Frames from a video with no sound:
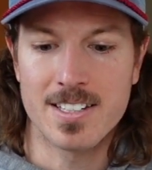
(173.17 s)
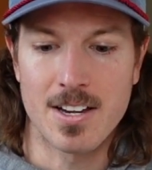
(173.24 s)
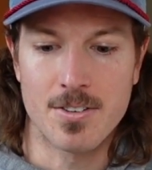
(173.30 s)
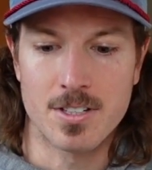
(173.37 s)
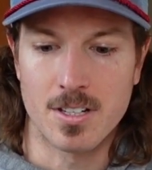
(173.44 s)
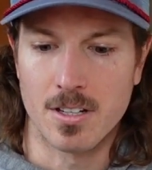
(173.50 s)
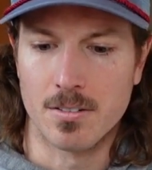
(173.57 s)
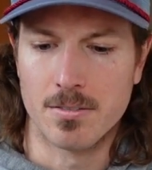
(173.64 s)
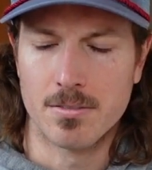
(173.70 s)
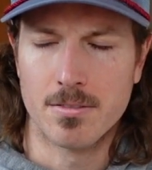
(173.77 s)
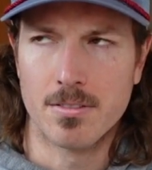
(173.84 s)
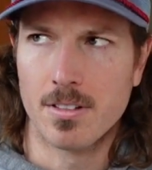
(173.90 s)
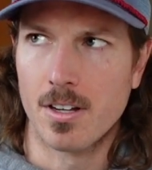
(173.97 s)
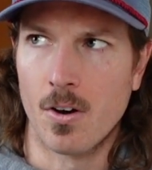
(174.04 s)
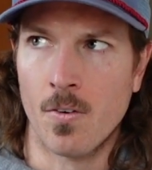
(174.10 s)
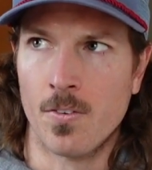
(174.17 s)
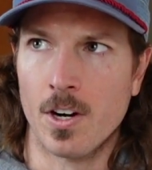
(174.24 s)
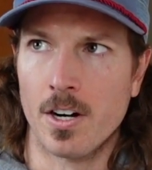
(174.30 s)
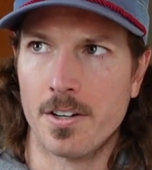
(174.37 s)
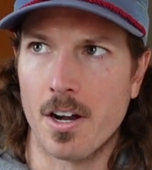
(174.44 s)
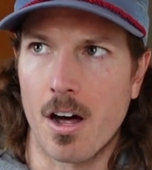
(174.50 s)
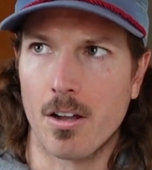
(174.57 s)
That was
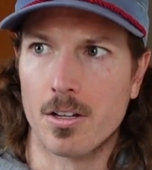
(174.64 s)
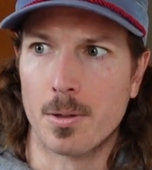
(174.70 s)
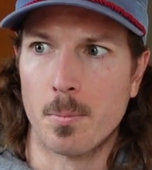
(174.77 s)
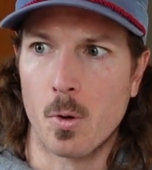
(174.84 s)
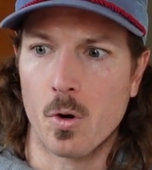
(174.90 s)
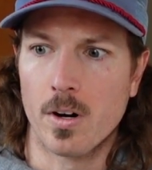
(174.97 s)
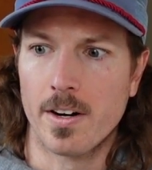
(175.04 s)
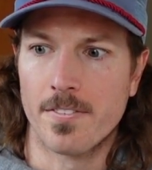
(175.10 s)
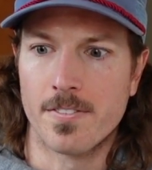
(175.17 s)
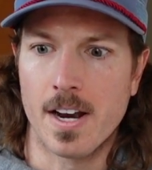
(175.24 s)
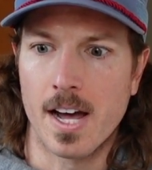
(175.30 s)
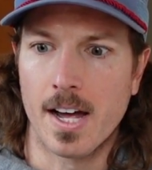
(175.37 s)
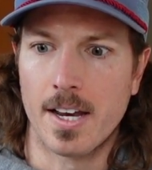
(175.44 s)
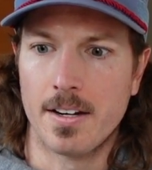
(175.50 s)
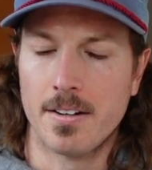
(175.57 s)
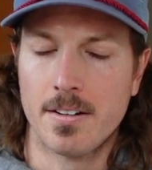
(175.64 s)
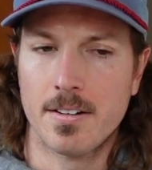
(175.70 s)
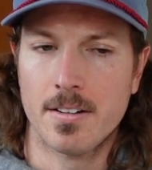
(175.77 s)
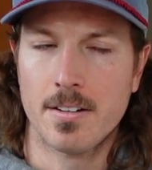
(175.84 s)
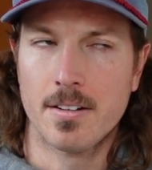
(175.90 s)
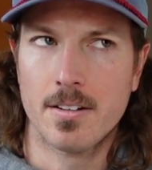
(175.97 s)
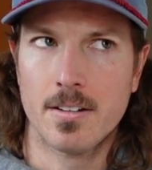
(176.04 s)
over $1 more, if not
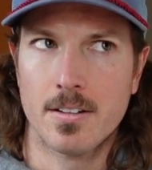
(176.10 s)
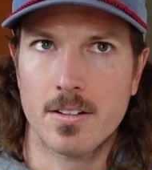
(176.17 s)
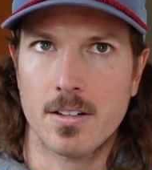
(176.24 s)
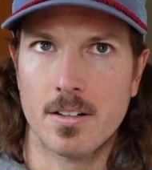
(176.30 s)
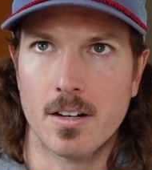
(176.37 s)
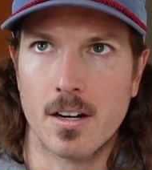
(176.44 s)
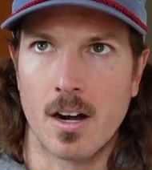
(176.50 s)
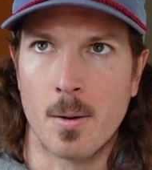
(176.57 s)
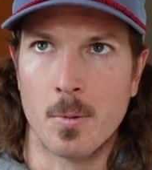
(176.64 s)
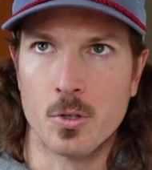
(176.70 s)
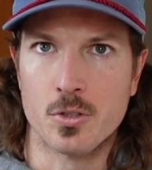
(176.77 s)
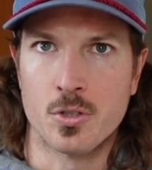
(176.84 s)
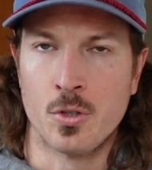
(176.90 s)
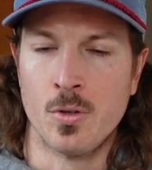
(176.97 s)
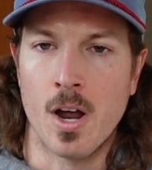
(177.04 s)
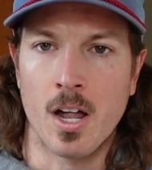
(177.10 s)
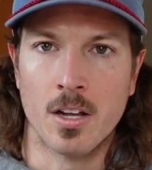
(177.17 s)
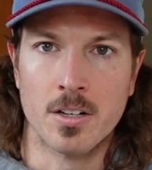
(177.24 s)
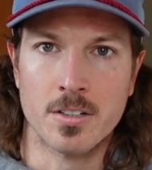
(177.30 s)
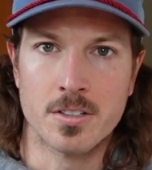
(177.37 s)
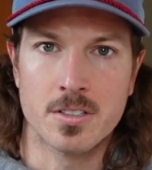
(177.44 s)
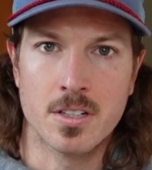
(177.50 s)
almost
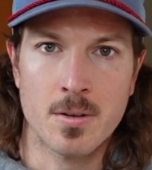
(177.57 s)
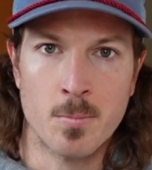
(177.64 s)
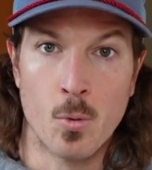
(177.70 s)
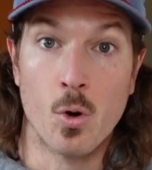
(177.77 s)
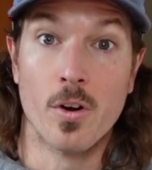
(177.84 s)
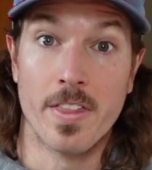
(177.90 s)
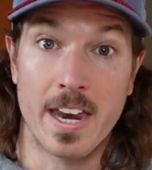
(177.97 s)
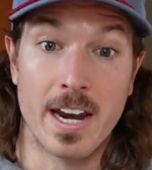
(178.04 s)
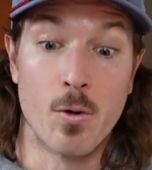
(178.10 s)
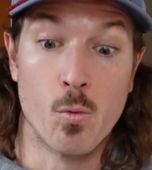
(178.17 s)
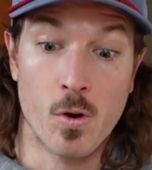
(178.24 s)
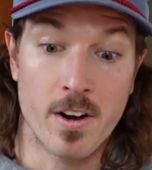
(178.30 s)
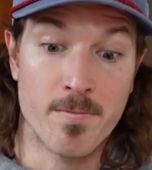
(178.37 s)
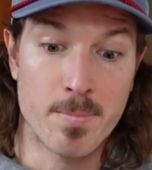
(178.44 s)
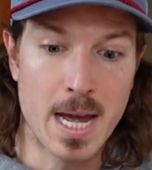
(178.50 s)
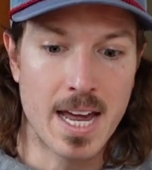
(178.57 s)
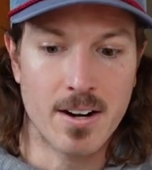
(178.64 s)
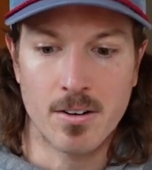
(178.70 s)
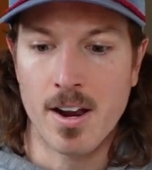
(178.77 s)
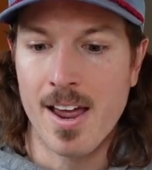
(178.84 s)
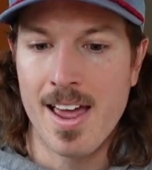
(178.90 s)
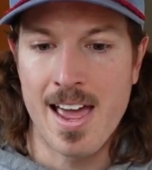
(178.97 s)
$2 more than it would have
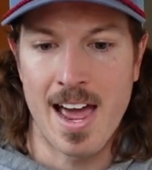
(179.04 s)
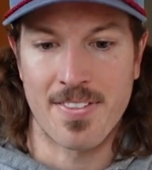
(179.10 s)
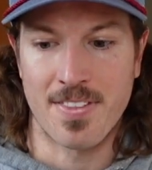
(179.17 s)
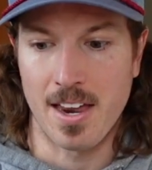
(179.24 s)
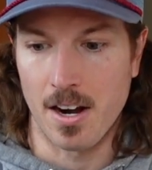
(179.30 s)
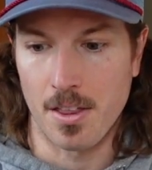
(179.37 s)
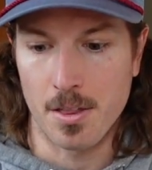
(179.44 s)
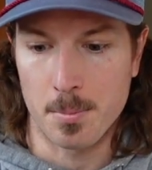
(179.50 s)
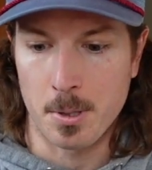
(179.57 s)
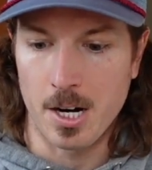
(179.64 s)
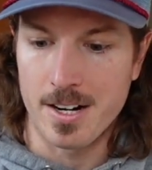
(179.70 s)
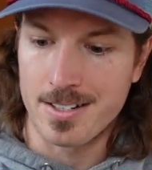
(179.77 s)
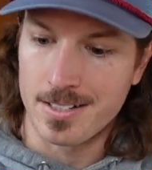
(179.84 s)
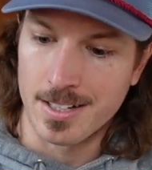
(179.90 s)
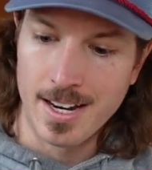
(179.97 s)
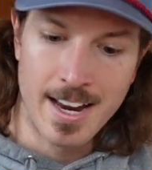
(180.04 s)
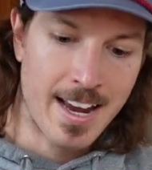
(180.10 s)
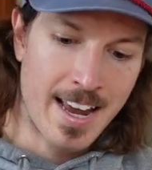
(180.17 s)
been at that other price.